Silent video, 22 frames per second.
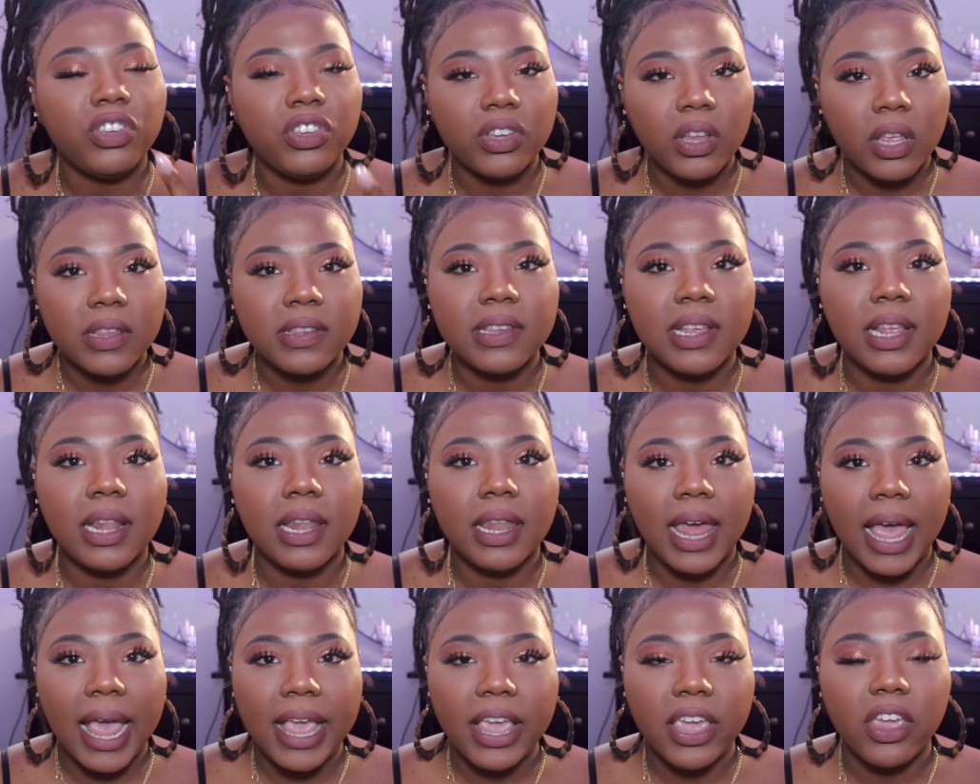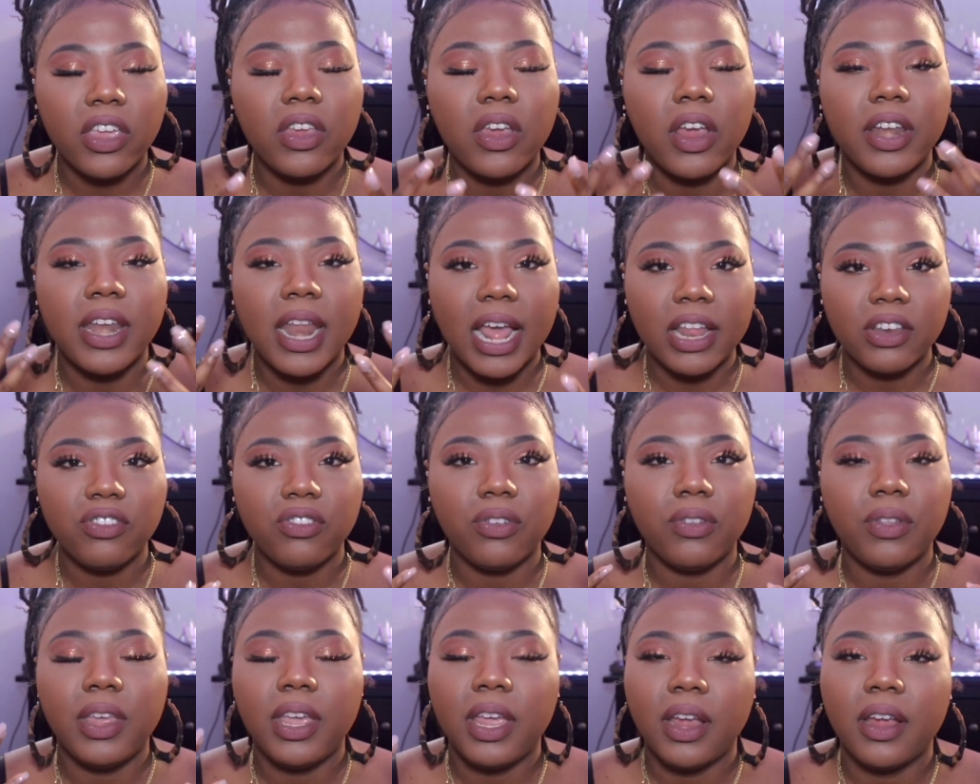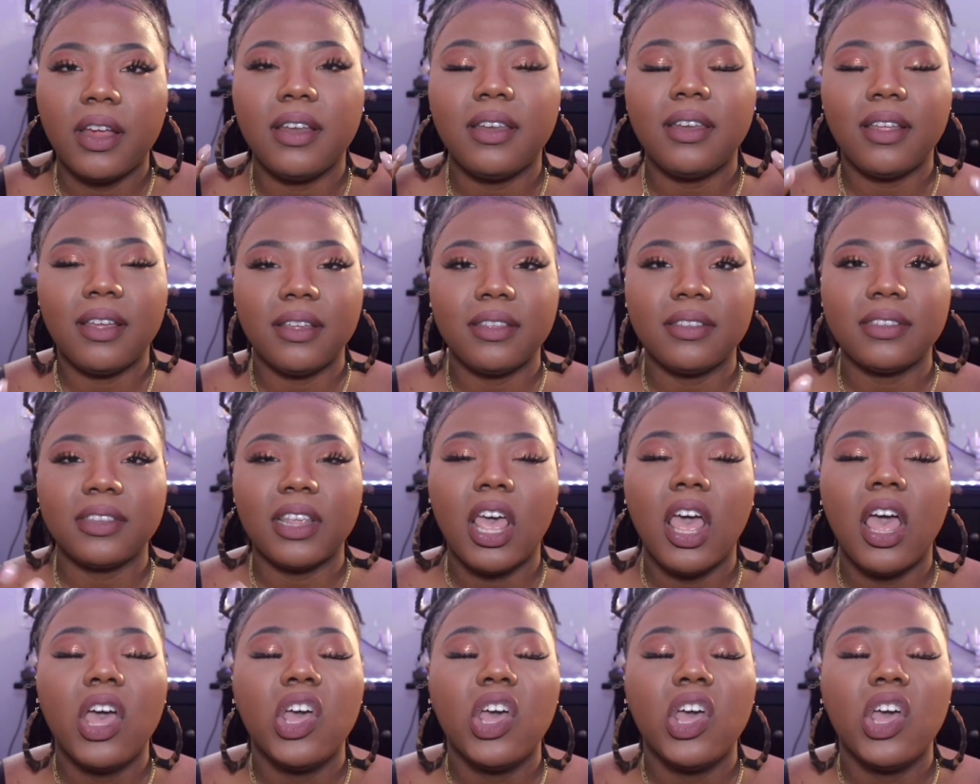just like your natural hair does.